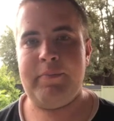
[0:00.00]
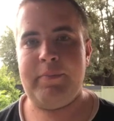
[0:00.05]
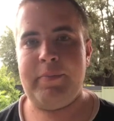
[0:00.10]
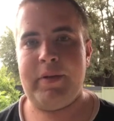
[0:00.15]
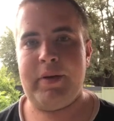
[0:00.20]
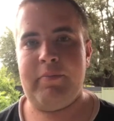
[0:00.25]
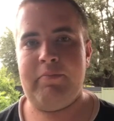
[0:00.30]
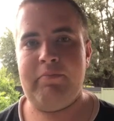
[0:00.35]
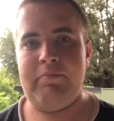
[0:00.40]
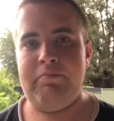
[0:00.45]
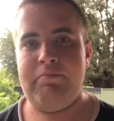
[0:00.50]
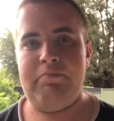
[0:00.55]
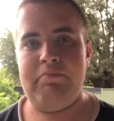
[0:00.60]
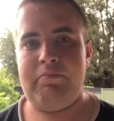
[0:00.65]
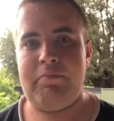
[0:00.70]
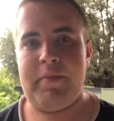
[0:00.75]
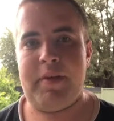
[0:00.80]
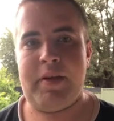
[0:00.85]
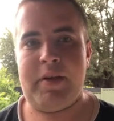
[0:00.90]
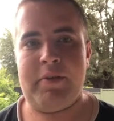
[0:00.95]
But
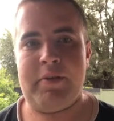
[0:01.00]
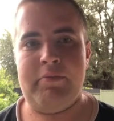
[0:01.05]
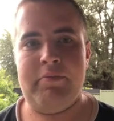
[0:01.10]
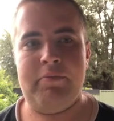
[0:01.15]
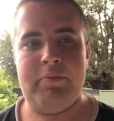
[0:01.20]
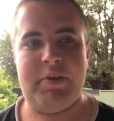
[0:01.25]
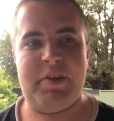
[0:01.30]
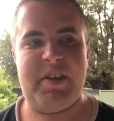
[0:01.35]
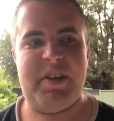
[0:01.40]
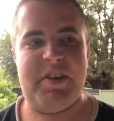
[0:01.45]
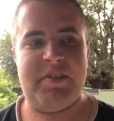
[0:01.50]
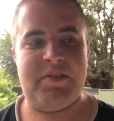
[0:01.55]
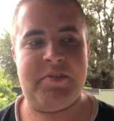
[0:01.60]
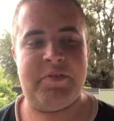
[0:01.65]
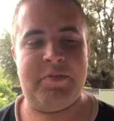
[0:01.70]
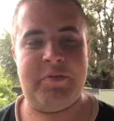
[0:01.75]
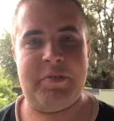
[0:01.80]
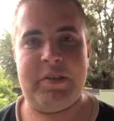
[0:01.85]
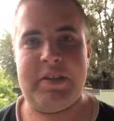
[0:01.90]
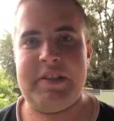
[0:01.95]
yeah, what can you
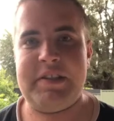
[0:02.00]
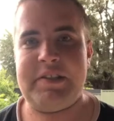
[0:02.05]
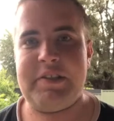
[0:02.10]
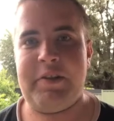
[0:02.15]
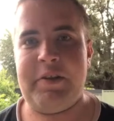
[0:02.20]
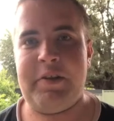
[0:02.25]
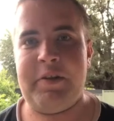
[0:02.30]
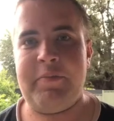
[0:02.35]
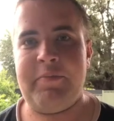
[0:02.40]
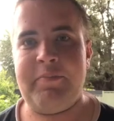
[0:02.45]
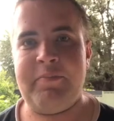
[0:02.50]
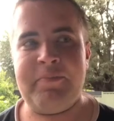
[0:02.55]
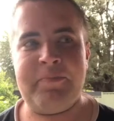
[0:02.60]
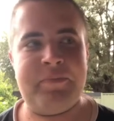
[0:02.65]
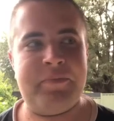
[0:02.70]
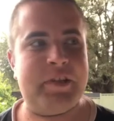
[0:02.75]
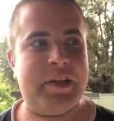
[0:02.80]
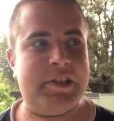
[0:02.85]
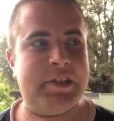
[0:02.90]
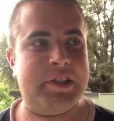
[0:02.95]
do really? So
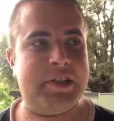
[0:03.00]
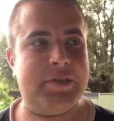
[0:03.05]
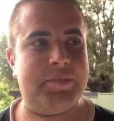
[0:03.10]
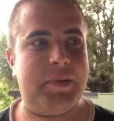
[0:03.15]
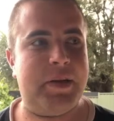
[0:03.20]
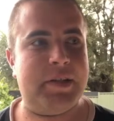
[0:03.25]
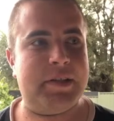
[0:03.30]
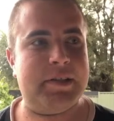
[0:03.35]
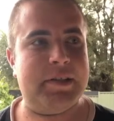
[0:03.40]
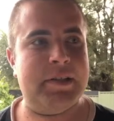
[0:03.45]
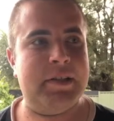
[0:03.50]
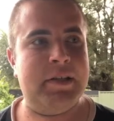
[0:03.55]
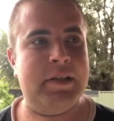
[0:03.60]
I suspect